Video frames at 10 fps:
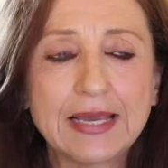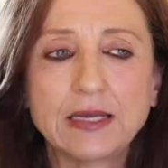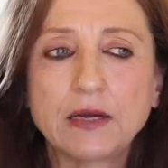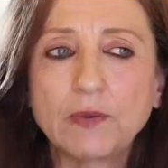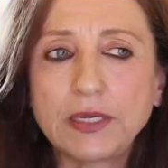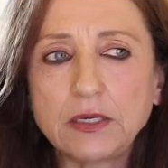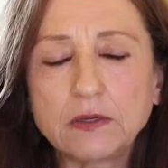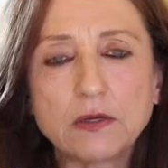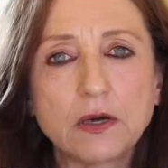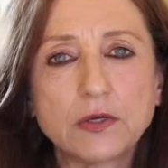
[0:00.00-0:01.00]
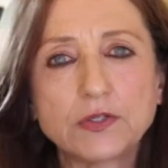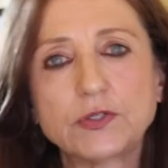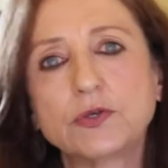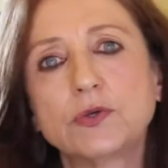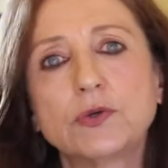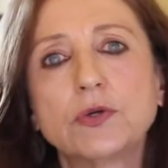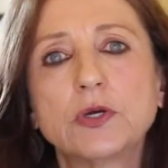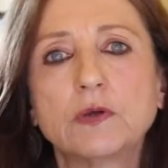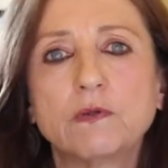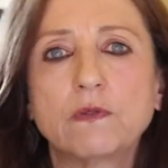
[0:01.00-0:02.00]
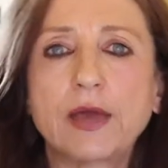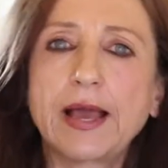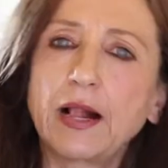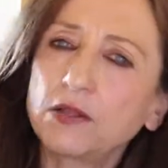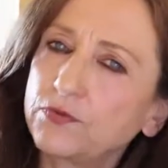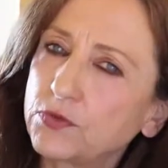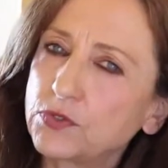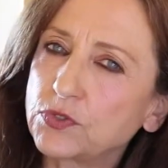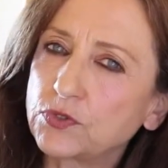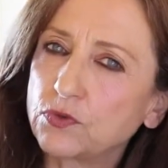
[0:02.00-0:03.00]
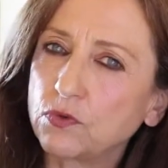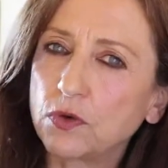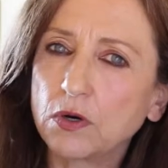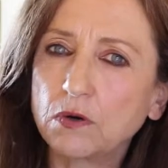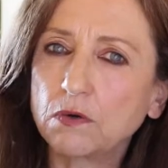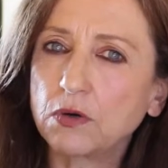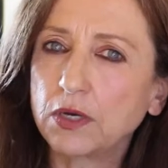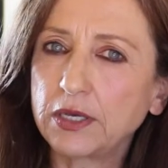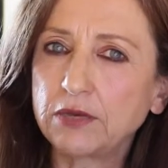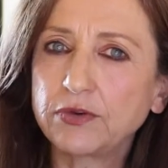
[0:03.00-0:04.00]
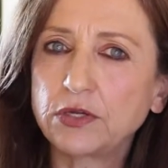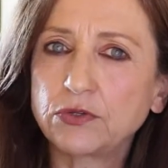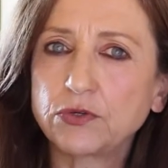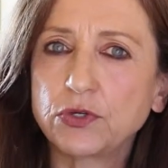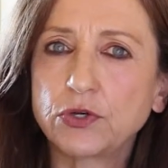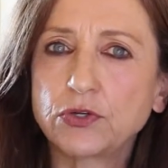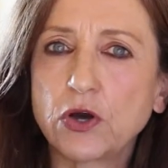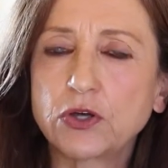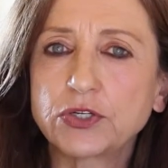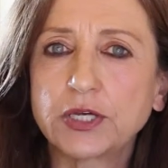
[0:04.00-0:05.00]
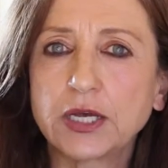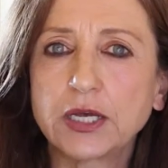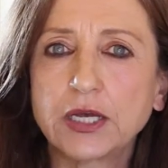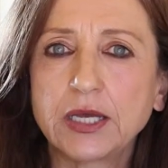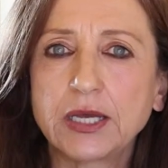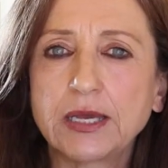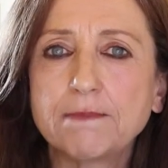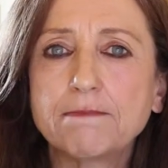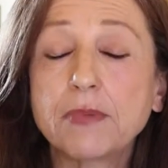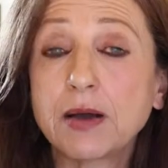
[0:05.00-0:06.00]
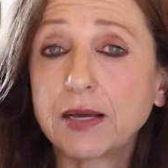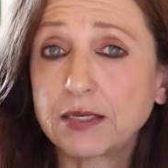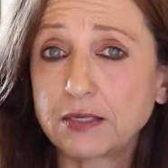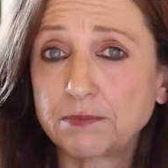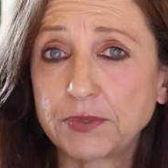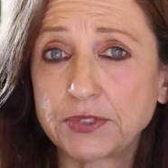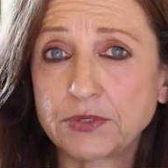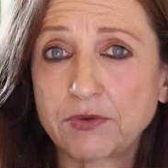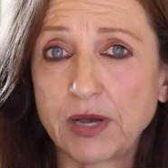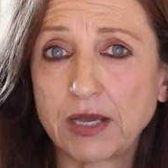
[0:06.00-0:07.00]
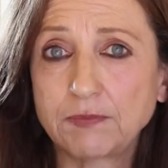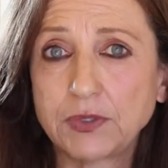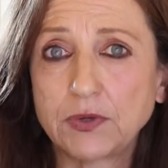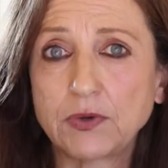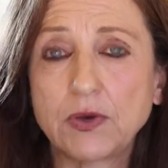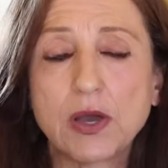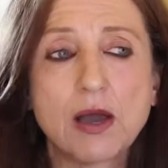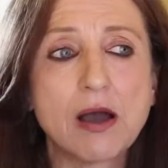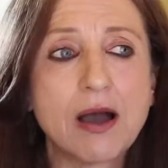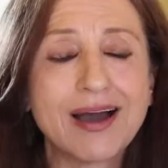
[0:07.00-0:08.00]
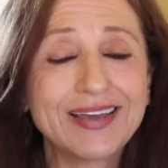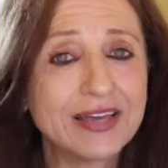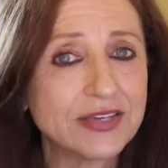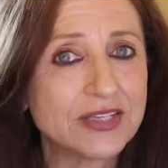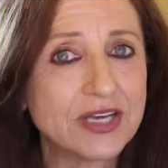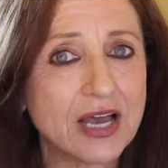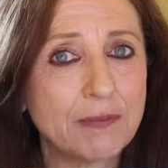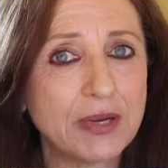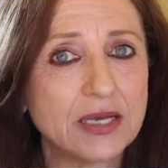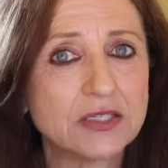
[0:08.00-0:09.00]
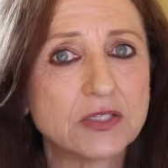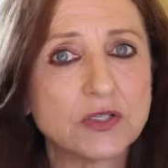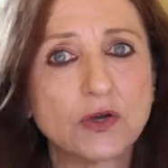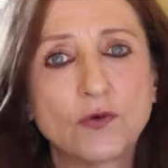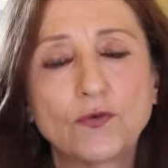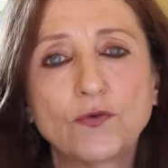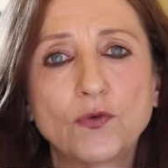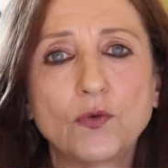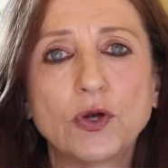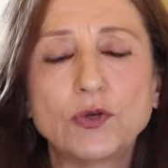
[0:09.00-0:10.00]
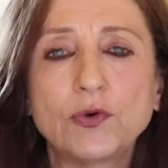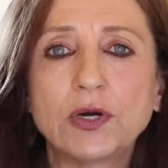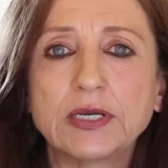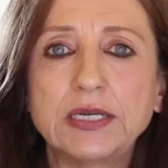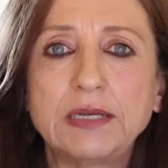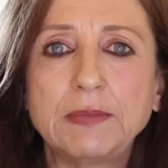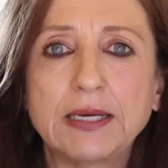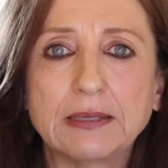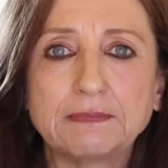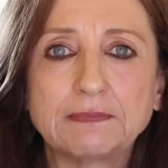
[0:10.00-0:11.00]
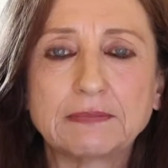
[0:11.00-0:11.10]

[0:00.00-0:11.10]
Now, when you go to the health food store or even to your doctor, he might prescribe you iron tablets for your anemia.